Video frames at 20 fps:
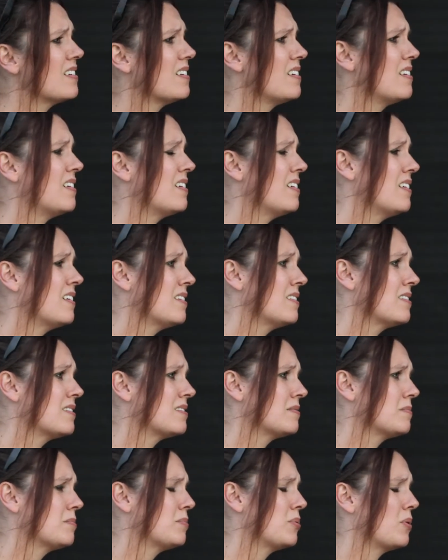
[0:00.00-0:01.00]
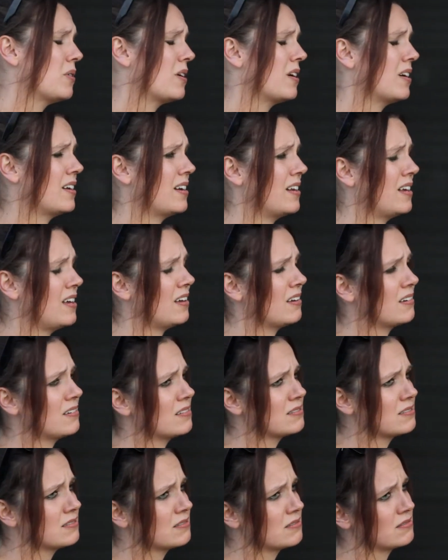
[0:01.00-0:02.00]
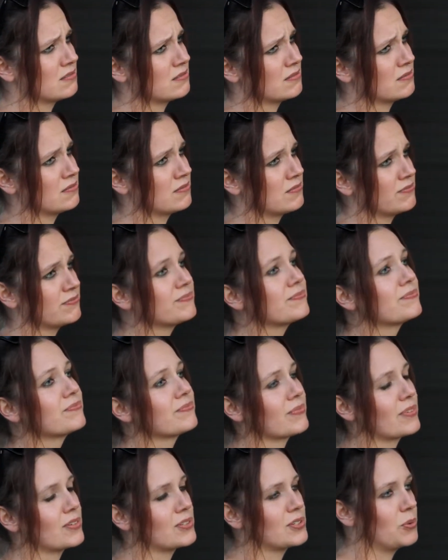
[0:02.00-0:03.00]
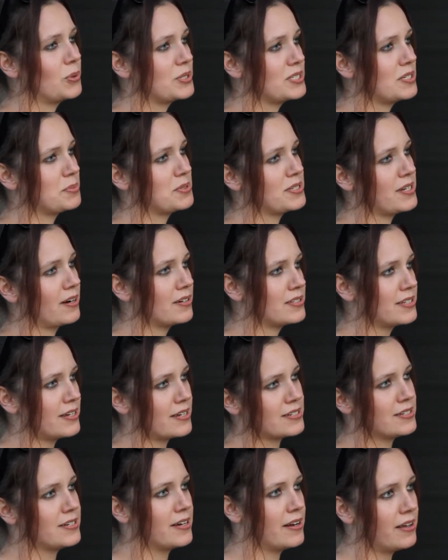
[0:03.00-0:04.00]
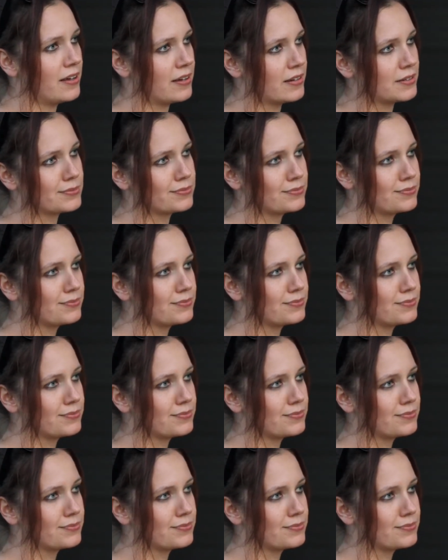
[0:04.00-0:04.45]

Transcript: Aw, yeah. poor honey. I know. So what's up Sarah's ass today?